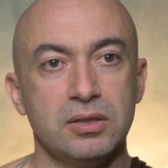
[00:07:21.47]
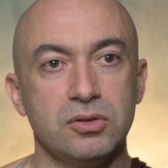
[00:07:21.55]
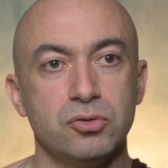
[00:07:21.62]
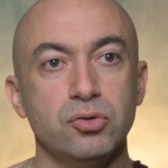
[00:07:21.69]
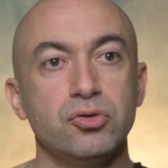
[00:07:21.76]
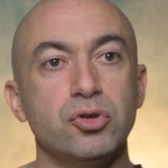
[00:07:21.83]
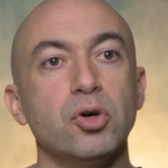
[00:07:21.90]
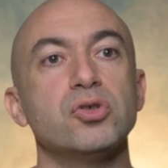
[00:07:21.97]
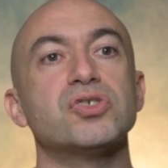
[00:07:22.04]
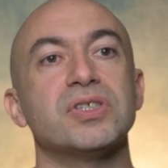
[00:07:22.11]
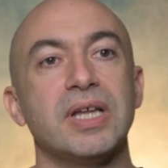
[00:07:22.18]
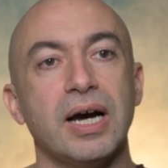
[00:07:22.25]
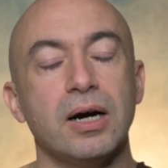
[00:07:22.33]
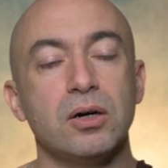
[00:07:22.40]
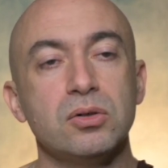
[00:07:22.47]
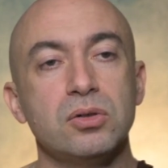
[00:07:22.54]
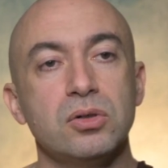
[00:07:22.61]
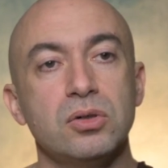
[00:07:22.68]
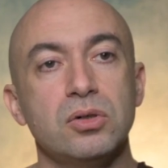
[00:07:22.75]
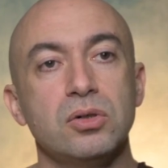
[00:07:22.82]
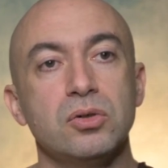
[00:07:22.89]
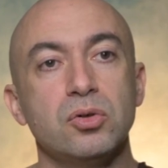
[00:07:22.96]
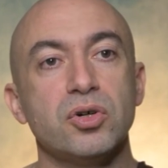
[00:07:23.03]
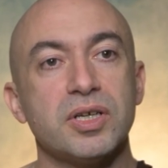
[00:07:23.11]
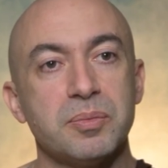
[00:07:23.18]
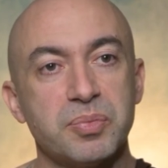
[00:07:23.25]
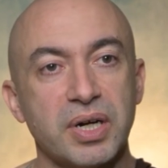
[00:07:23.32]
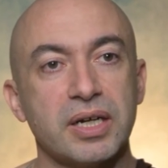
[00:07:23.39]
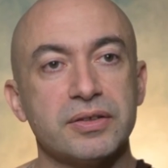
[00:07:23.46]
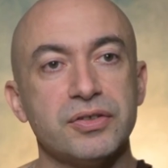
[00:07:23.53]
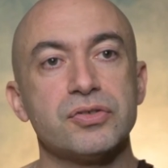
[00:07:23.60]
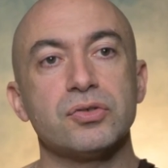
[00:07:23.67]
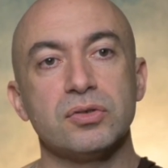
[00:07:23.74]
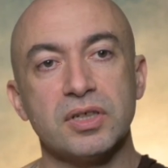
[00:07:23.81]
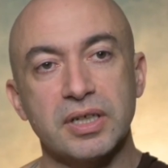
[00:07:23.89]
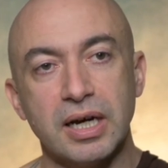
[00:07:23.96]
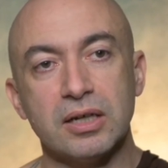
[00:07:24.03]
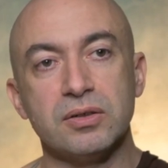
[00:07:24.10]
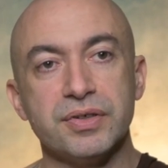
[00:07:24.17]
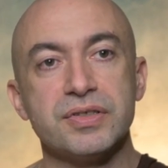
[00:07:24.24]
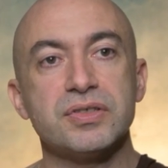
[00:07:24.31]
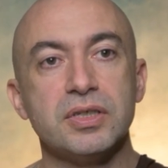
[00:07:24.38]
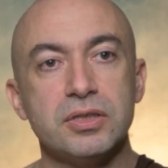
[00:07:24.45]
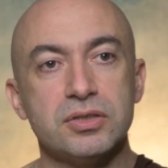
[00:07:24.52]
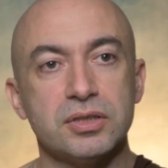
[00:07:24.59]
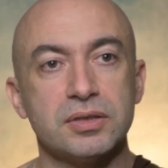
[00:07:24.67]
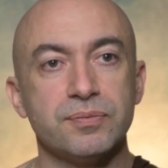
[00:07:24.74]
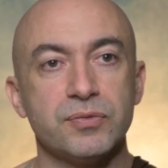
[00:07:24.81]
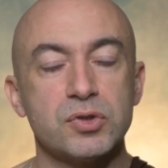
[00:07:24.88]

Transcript: to those now who can practice on account of his teaching.